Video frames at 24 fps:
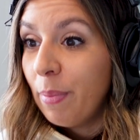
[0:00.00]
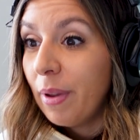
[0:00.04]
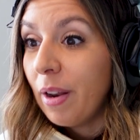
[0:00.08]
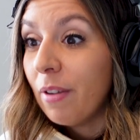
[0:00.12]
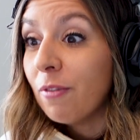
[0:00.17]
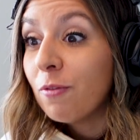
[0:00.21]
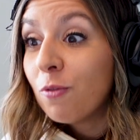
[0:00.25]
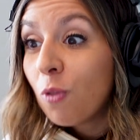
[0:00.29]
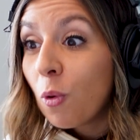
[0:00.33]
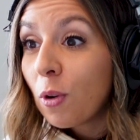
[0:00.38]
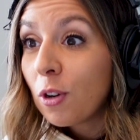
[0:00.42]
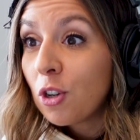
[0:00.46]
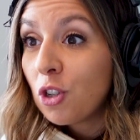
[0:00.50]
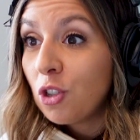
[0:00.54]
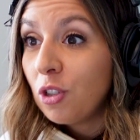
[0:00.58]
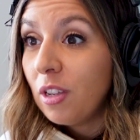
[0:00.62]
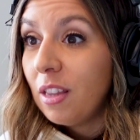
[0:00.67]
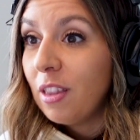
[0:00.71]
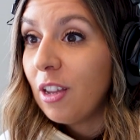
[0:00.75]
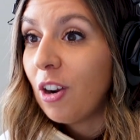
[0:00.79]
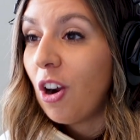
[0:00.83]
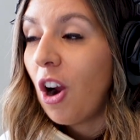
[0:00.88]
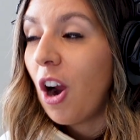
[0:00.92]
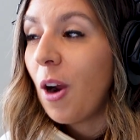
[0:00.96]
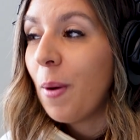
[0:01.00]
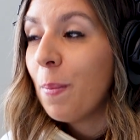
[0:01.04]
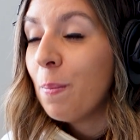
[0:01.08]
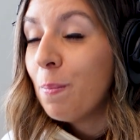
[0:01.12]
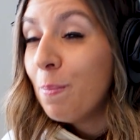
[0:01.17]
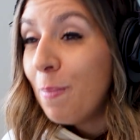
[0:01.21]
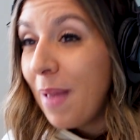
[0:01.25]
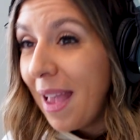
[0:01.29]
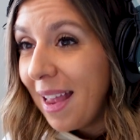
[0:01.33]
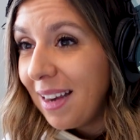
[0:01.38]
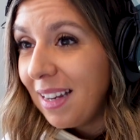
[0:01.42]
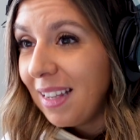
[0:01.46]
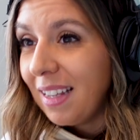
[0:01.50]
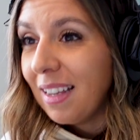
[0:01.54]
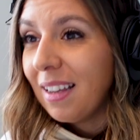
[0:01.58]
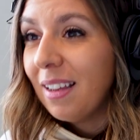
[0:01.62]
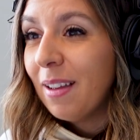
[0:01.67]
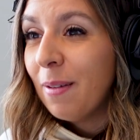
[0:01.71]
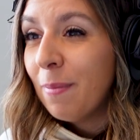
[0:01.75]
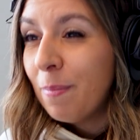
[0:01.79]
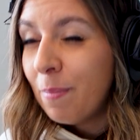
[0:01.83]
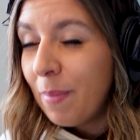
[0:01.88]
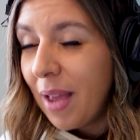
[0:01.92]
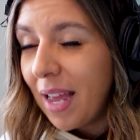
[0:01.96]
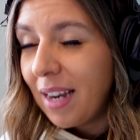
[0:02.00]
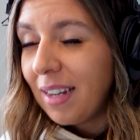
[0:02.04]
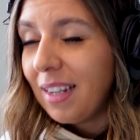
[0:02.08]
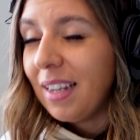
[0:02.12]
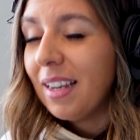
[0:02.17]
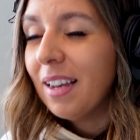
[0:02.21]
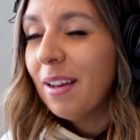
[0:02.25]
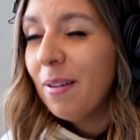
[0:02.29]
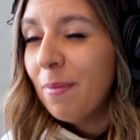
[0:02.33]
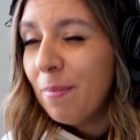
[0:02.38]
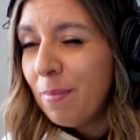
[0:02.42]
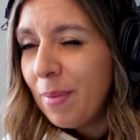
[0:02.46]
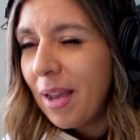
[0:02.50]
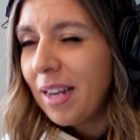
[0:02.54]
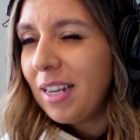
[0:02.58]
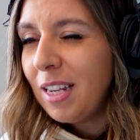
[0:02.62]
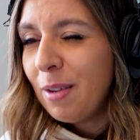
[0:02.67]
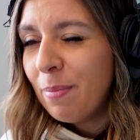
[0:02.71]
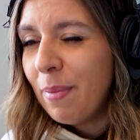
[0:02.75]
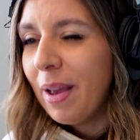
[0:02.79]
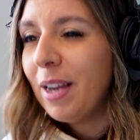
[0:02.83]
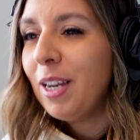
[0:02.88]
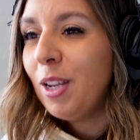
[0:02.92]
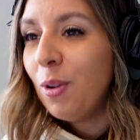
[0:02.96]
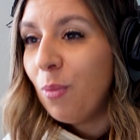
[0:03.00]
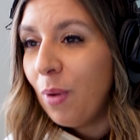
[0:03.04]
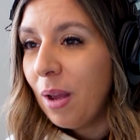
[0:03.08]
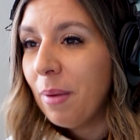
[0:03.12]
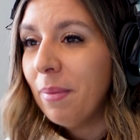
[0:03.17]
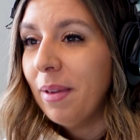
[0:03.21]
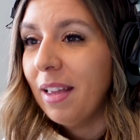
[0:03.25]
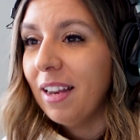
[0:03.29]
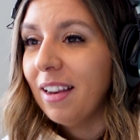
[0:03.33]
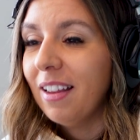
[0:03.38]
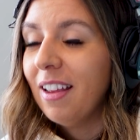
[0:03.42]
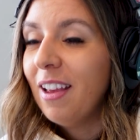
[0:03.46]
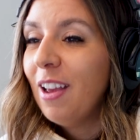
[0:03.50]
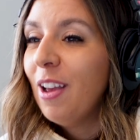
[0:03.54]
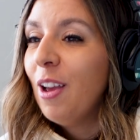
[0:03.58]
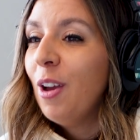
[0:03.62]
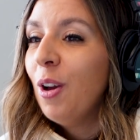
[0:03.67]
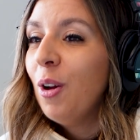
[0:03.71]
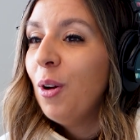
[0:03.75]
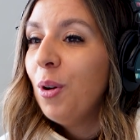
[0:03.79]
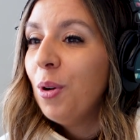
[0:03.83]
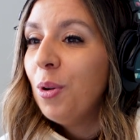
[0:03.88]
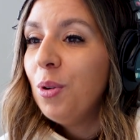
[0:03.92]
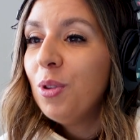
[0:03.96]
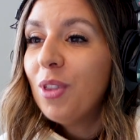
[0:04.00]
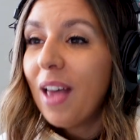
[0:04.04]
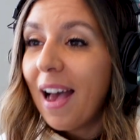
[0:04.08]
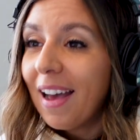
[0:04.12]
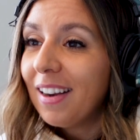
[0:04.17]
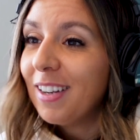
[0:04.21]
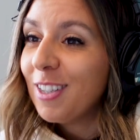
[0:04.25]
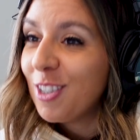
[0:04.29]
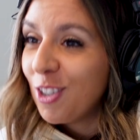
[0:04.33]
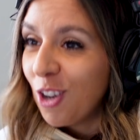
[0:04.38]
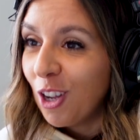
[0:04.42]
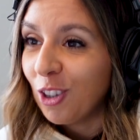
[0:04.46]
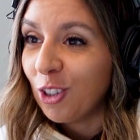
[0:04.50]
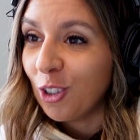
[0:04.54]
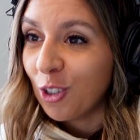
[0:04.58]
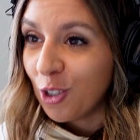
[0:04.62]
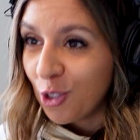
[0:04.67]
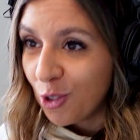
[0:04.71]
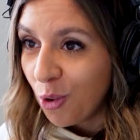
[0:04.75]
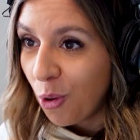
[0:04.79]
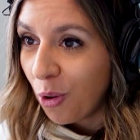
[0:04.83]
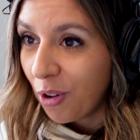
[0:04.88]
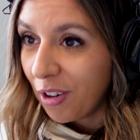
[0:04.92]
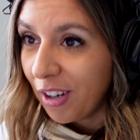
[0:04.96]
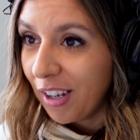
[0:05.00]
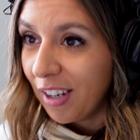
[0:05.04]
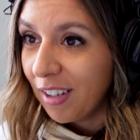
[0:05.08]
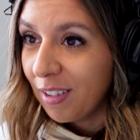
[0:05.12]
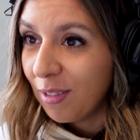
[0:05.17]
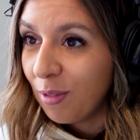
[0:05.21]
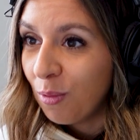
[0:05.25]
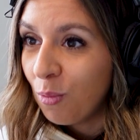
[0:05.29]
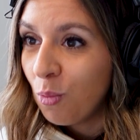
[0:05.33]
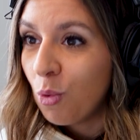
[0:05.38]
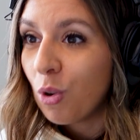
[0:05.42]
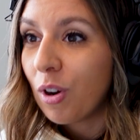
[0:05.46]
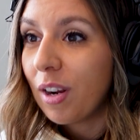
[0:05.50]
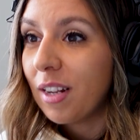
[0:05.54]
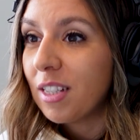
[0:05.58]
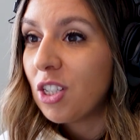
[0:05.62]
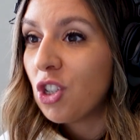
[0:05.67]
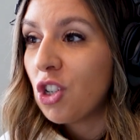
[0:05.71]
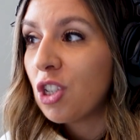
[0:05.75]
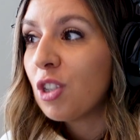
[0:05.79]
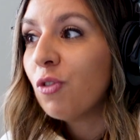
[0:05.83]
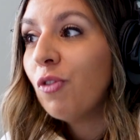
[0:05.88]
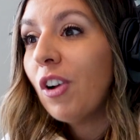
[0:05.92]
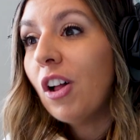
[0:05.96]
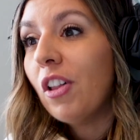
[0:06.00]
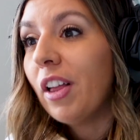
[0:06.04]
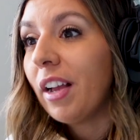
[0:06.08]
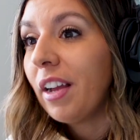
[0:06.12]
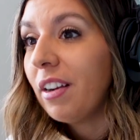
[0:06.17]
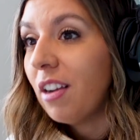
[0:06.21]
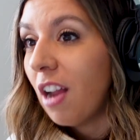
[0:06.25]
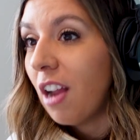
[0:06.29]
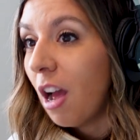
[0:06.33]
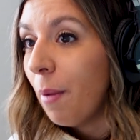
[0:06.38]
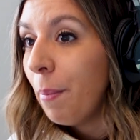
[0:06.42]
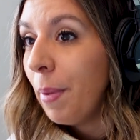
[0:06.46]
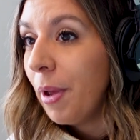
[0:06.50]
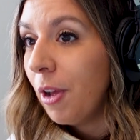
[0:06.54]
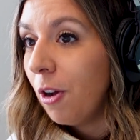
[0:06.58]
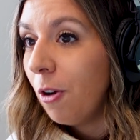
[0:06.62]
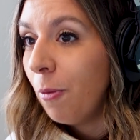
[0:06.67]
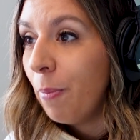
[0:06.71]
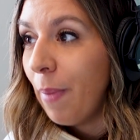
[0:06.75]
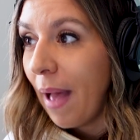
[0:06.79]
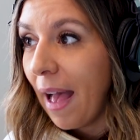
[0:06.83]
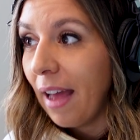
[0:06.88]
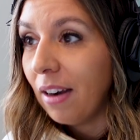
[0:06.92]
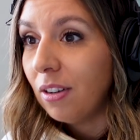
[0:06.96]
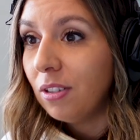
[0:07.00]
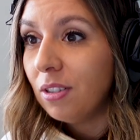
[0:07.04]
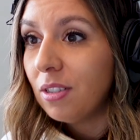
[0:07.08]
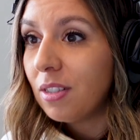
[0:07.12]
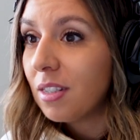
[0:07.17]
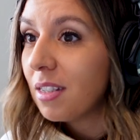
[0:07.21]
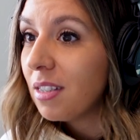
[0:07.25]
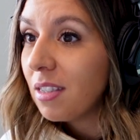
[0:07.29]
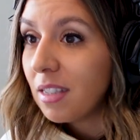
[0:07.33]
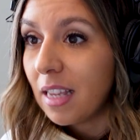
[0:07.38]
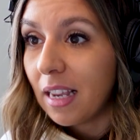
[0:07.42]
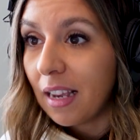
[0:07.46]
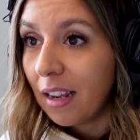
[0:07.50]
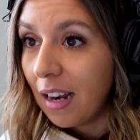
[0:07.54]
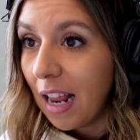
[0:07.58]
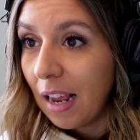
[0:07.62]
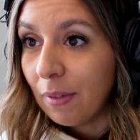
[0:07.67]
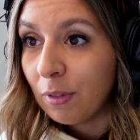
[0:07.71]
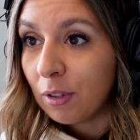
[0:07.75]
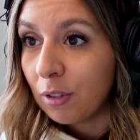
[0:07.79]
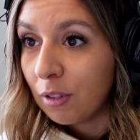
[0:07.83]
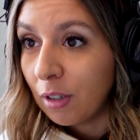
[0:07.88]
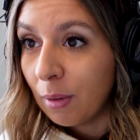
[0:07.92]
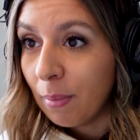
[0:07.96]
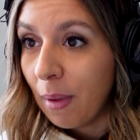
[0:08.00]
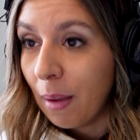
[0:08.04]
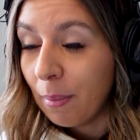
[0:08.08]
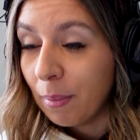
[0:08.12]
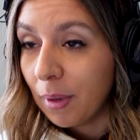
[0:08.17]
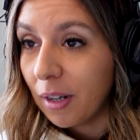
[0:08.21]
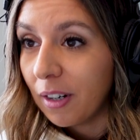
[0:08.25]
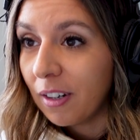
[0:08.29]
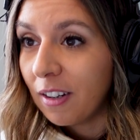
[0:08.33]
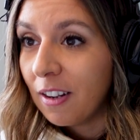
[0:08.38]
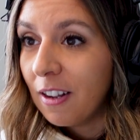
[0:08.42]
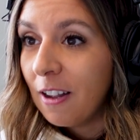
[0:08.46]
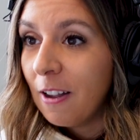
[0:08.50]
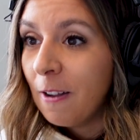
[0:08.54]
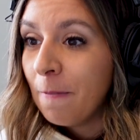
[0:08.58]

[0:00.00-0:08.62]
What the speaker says: But unfortunately, there are many, many, many, many women who that is not their story, where it's just felt like an uphill battle since they can ever remember.